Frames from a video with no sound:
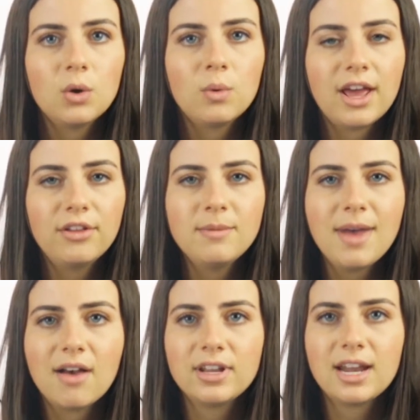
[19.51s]
without them
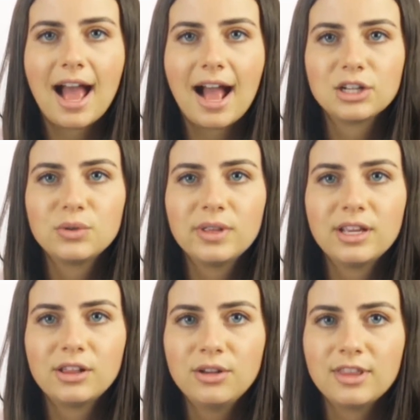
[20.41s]
having to actually
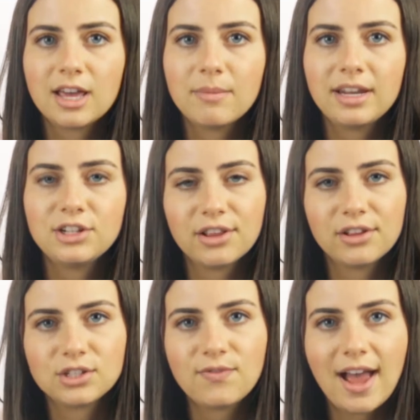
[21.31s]
include them in each
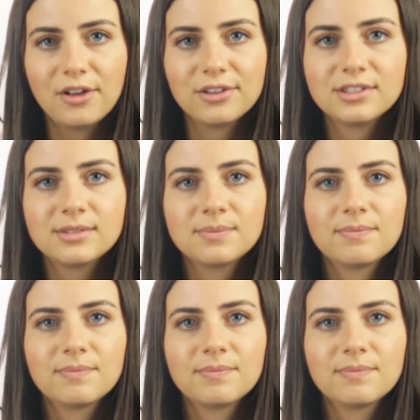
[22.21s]
other's files.